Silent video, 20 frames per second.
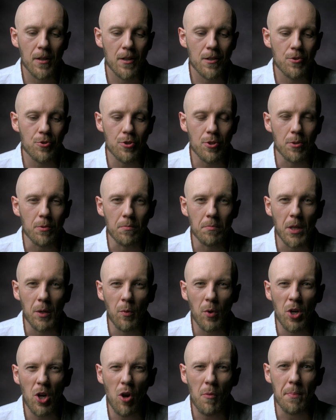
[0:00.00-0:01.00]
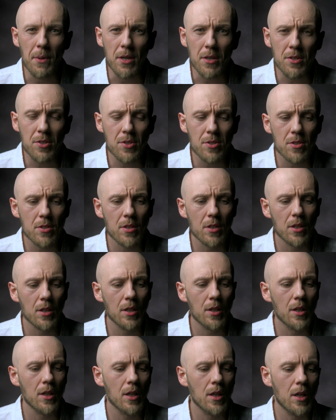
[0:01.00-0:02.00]
So there were no books.
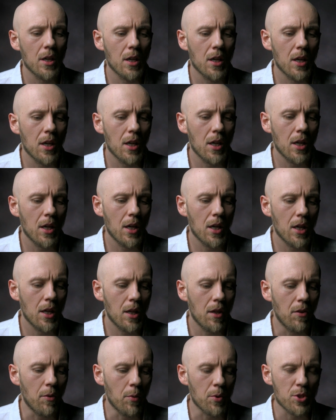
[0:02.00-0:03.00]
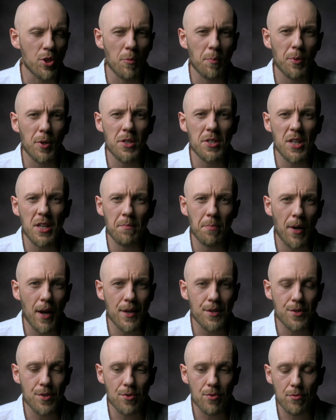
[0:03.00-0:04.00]
There was no printing
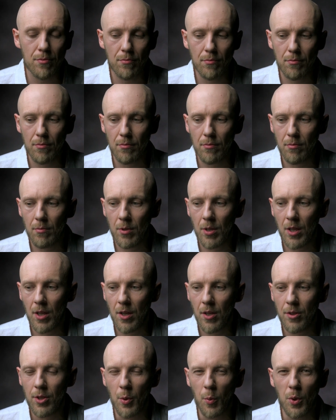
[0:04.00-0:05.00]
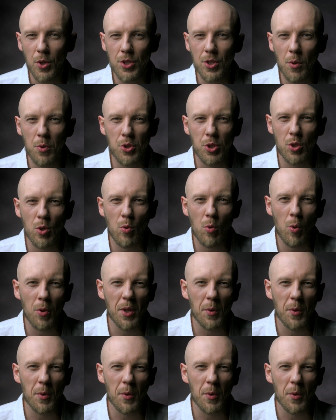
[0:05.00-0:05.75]
press. There was no school.